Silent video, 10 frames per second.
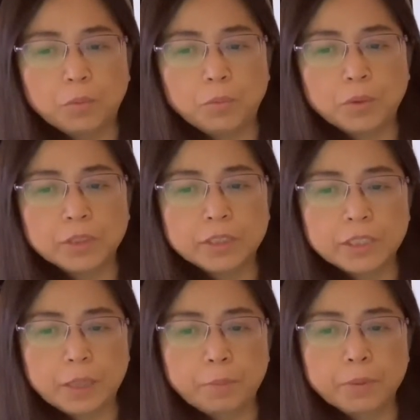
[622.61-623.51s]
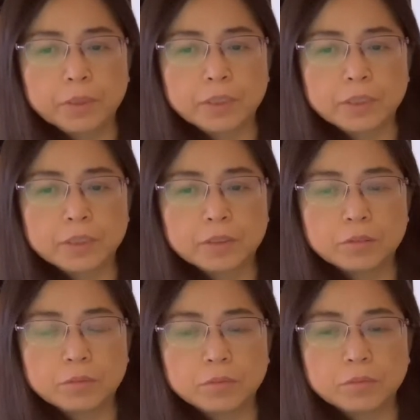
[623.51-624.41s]
wind dampness.
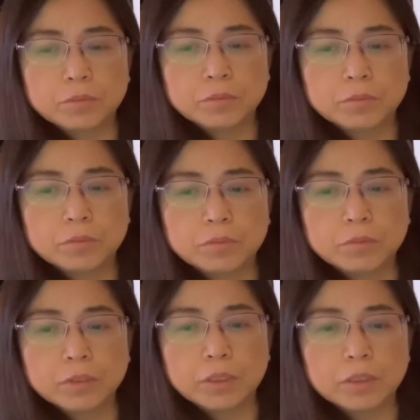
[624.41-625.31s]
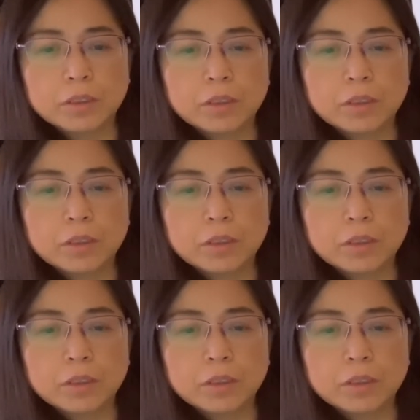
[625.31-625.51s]
Yeah,